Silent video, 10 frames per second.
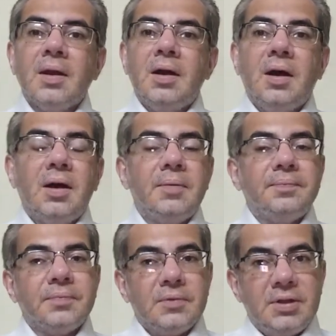
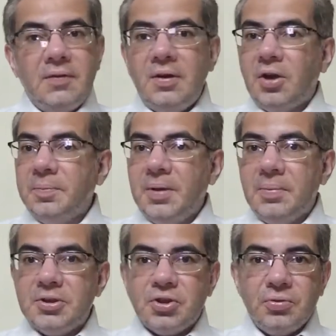They will not be
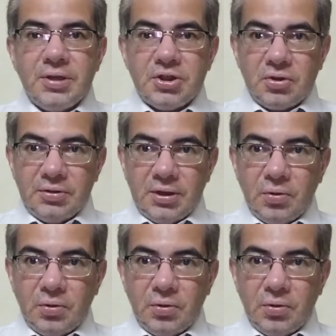able to do that on their